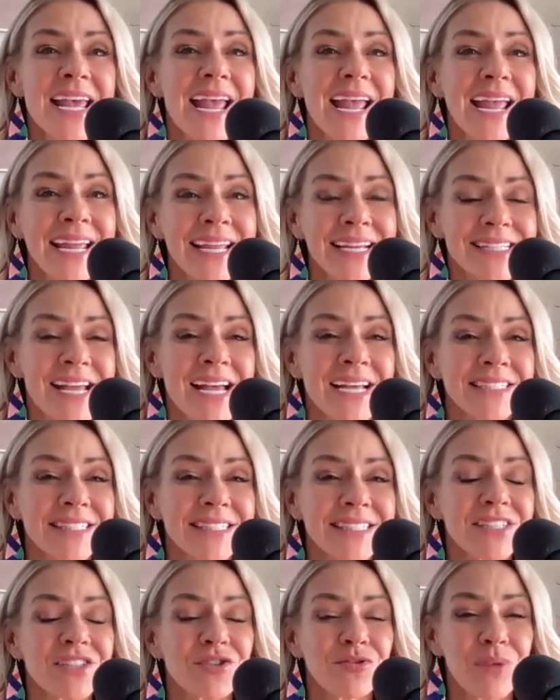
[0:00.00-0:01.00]
and
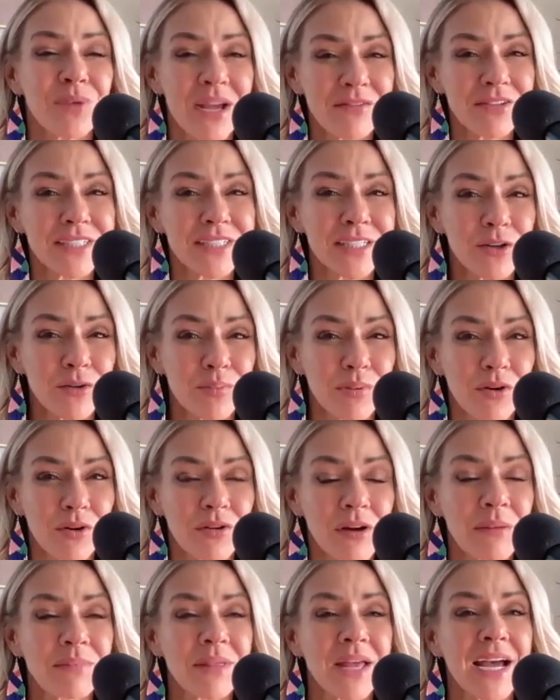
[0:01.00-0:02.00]
access to every single
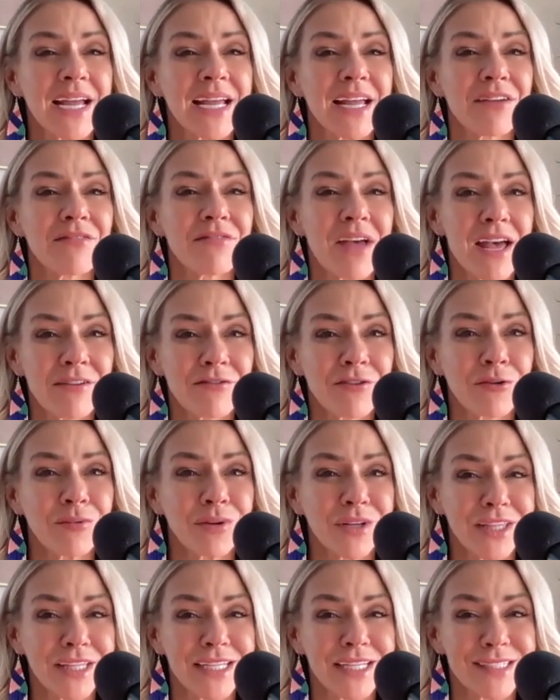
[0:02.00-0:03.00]
program that I have ever
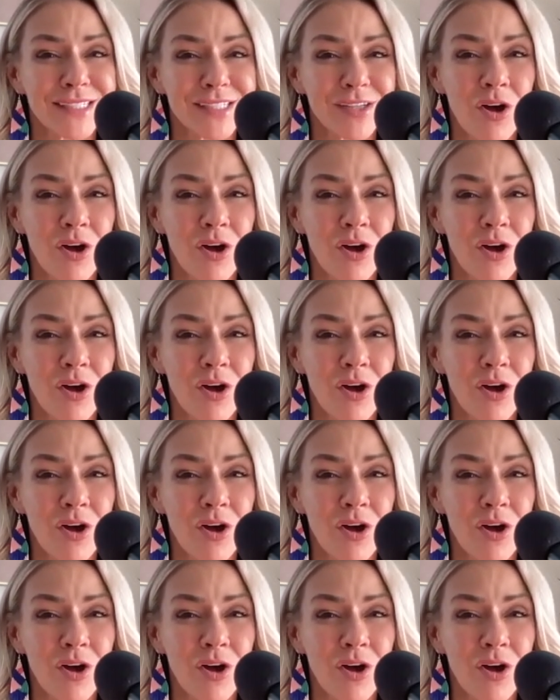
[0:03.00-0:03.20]
released,